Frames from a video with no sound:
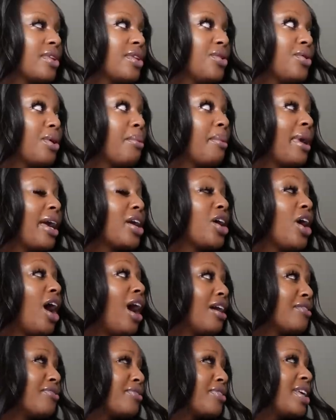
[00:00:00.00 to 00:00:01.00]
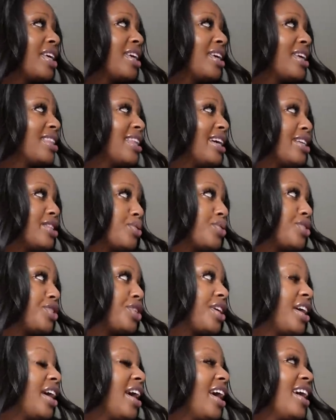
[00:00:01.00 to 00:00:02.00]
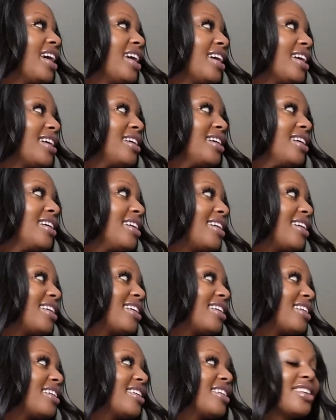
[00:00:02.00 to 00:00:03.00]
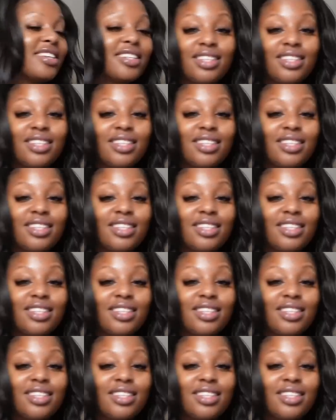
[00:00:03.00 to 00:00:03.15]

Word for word: You can make coffee. That's what you're like how I usually do.